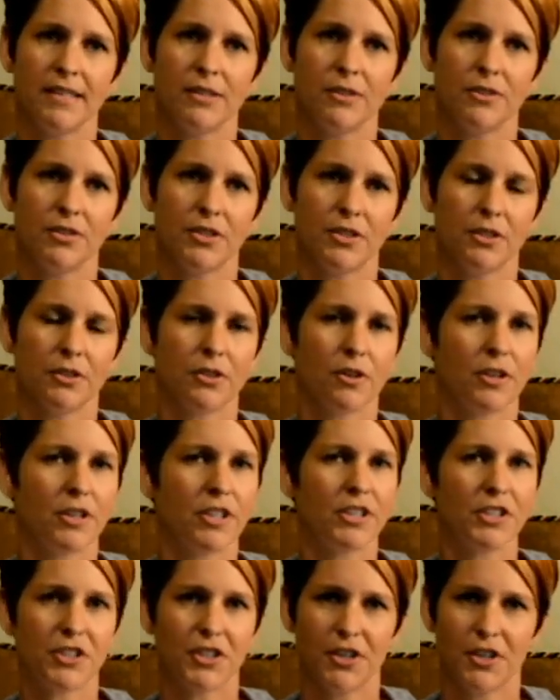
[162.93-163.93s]
You're still going
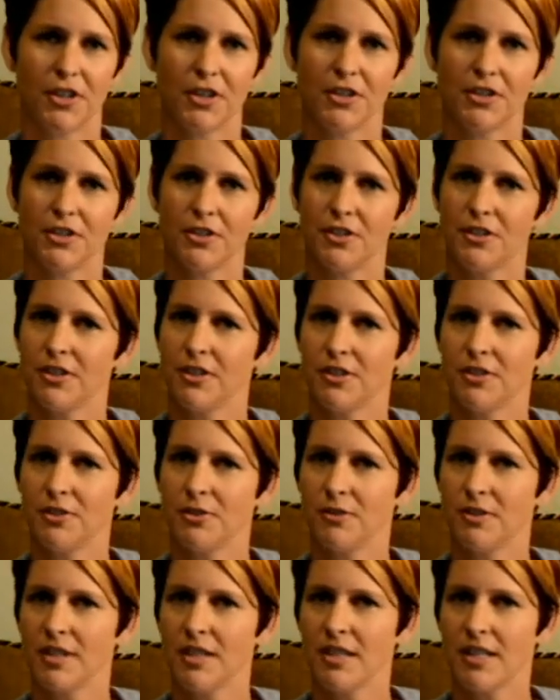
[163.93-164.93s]
to church, you're still
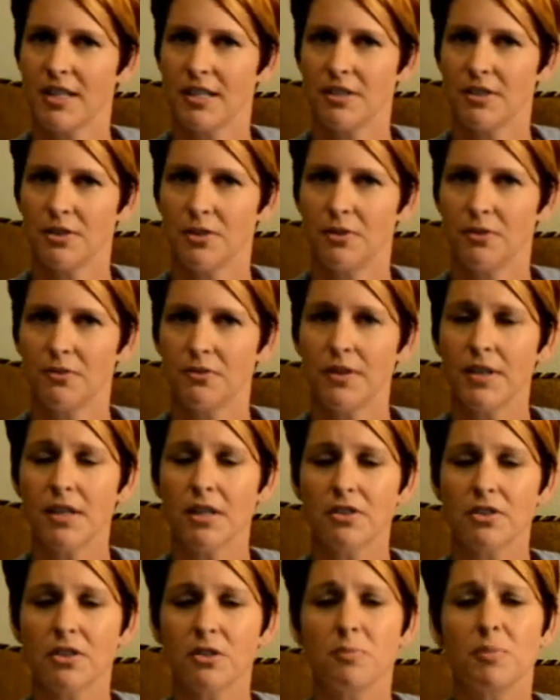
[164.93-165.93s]
doing the things that you
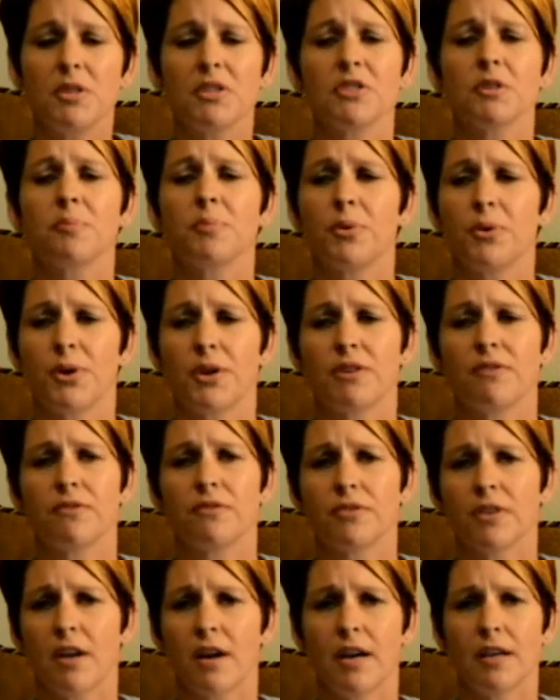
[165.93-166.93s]
feel, just be supportive,
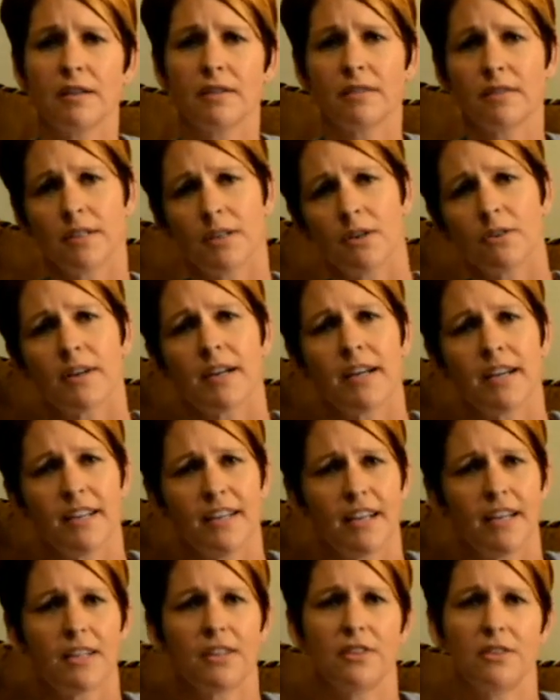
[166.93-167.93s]
Todd. Okay,
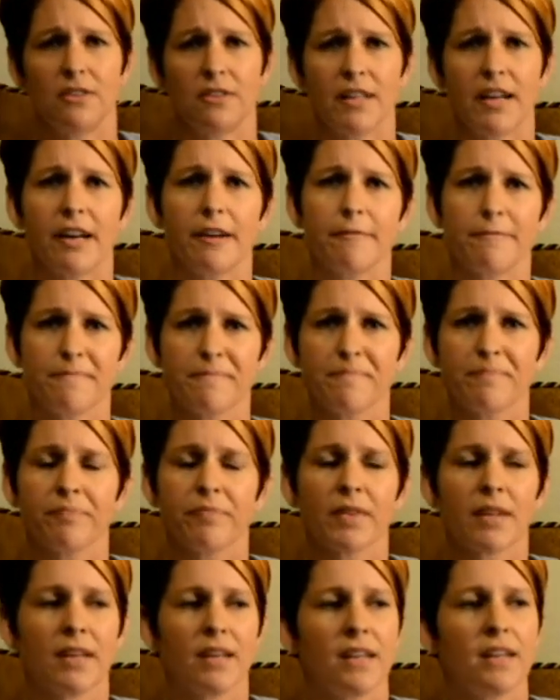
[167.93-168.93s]
I can do that.
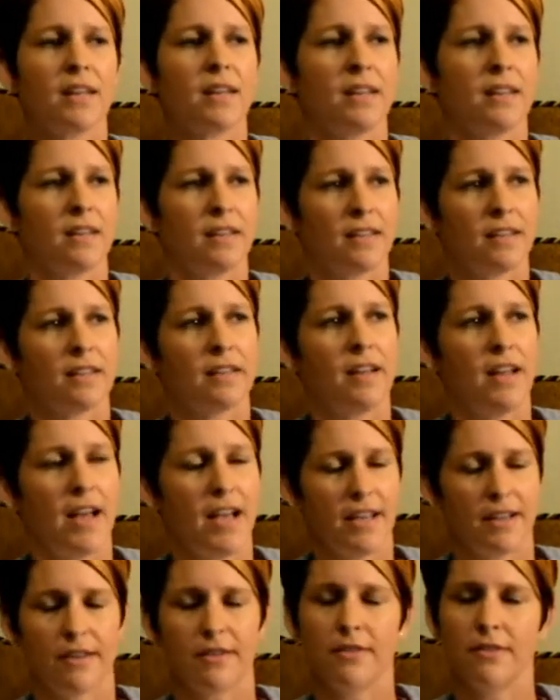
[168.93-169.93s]

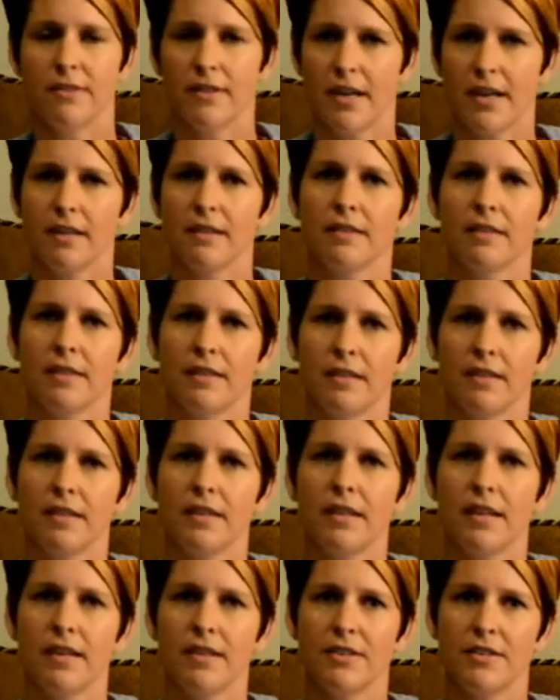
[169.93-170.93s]
I can do that.
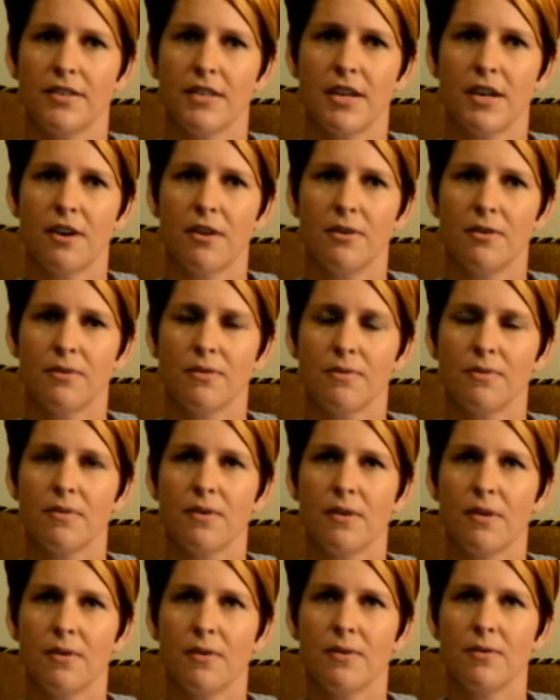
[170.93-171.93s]
And so
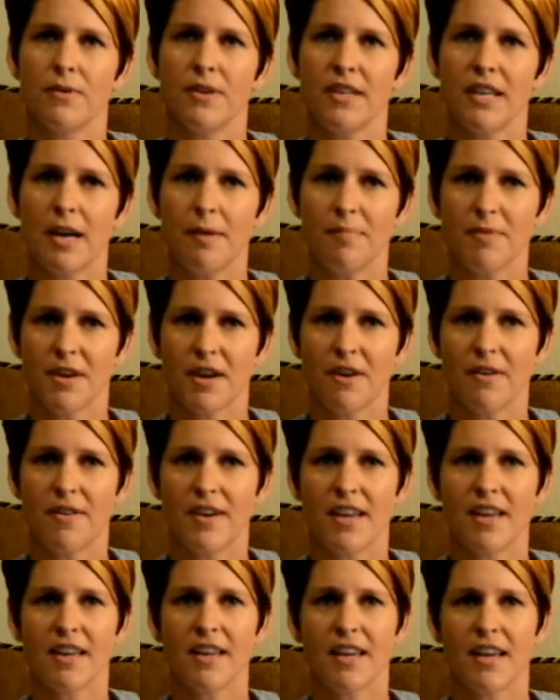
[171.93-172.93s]
we kept
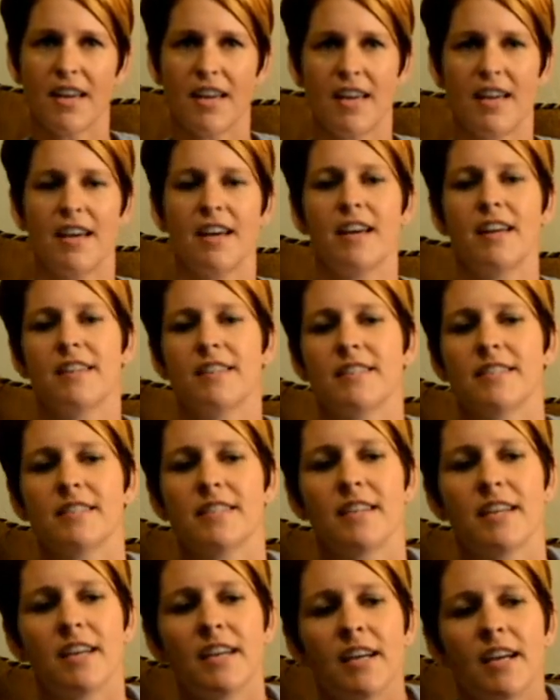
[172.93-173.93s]
going, and
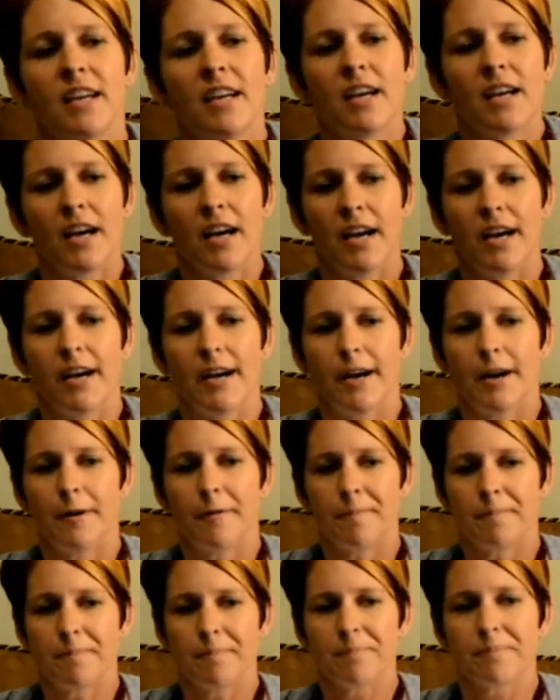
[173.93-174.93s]

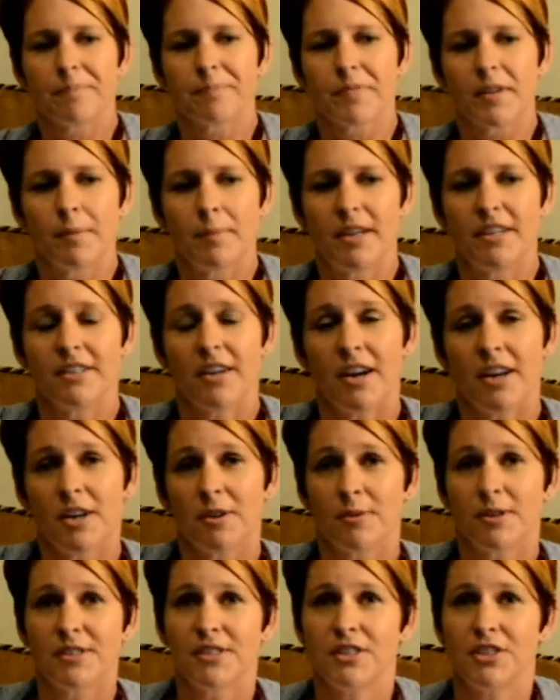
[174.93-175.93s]
my
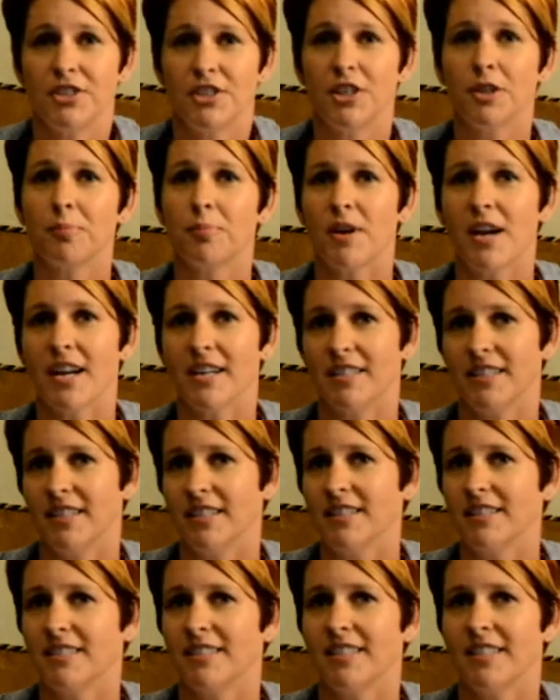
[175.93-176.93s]
daughter was in cheer
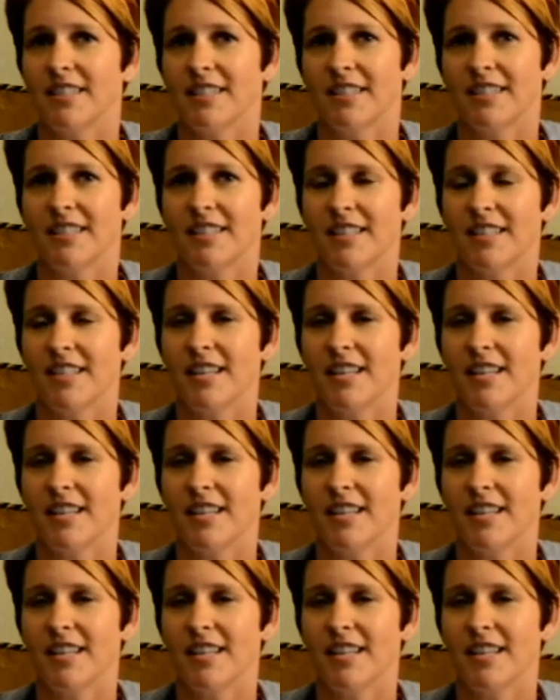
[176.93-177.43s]
practice, and